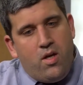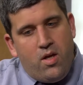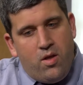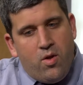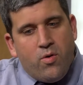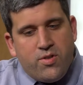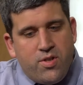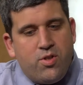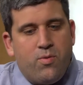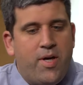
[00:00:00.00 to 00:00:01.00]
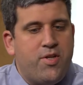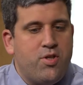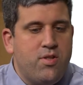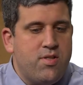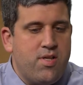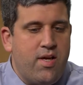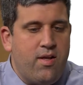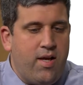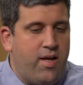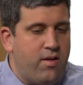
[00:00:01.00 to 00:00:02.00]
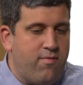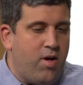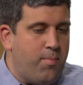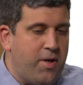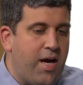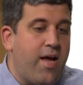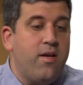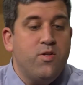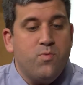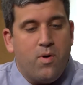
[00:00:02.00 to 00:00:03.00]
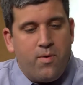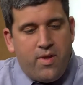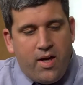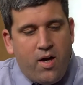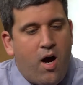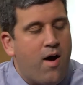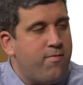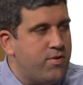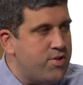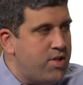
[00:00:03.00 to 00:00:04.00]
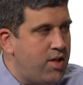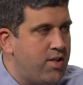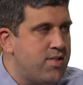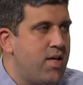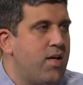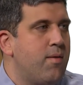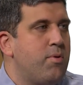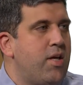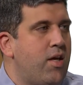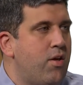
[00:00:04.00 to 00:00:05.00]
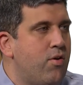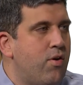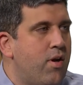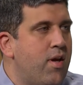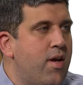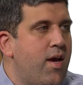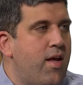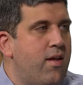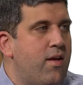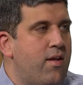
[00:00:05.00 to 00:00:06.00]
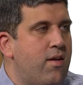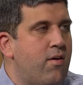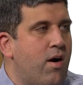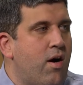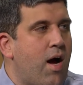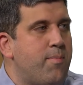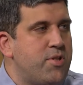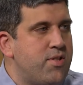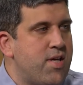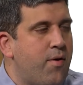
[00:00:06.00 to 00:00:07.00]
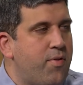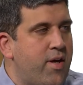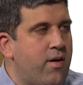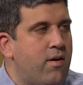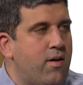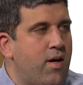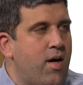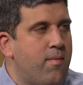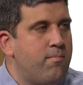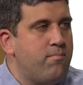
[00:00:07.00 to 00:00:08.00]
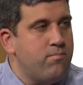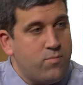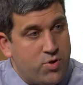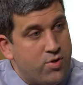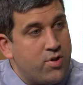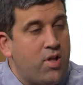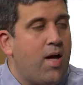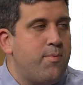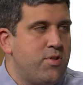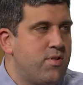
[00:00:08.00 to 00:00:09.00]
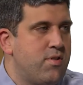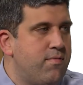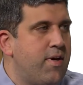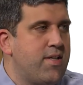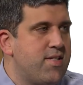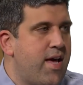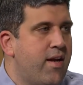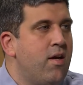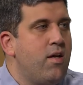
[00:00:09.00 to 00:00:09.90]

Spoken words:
In those situations, they can develop incontinence where when they cough or sneeze, they end up leaking urine, and there are options out there. Surgical options to fix that.